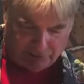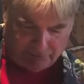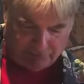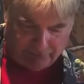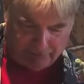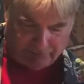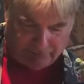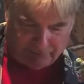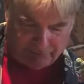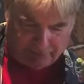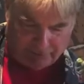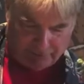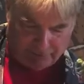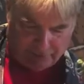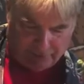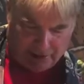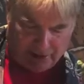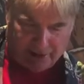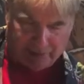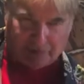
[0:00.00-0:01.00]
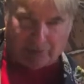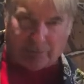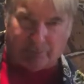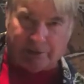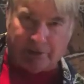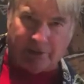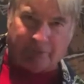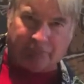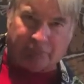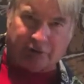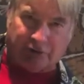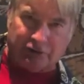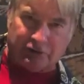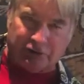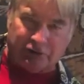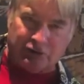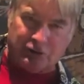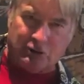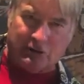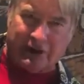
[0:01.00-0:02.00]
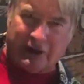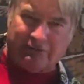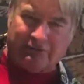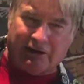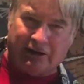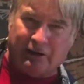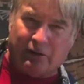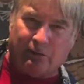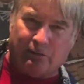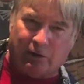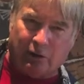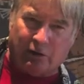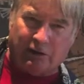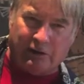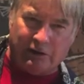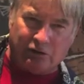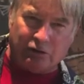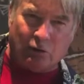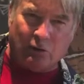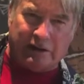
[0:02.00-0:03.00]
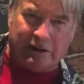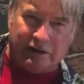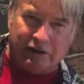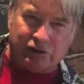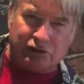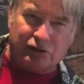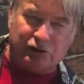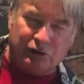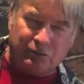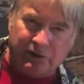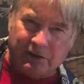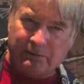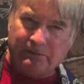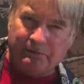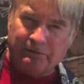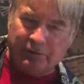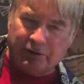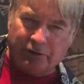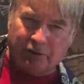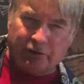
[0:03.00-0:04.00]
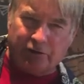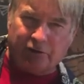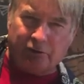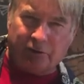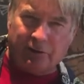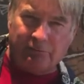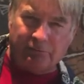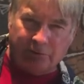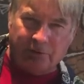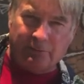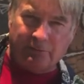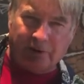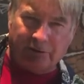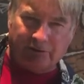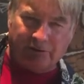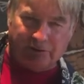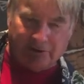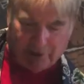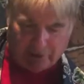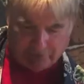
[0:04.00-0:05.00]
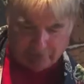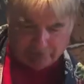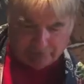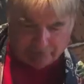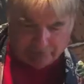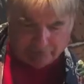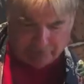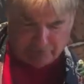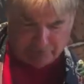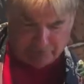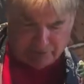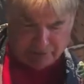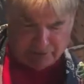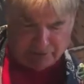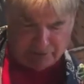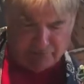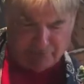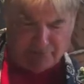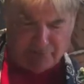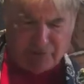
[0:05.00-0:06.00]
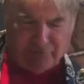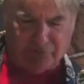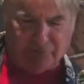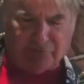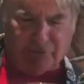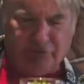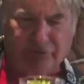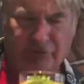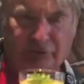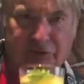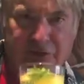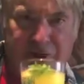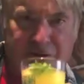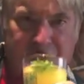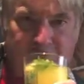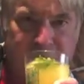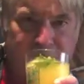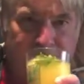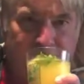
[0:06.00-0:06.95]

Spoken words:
That adds a bit of freshness to it, kind of a little mojito-ish to it, to this rum drink, makes it nice and refreshing.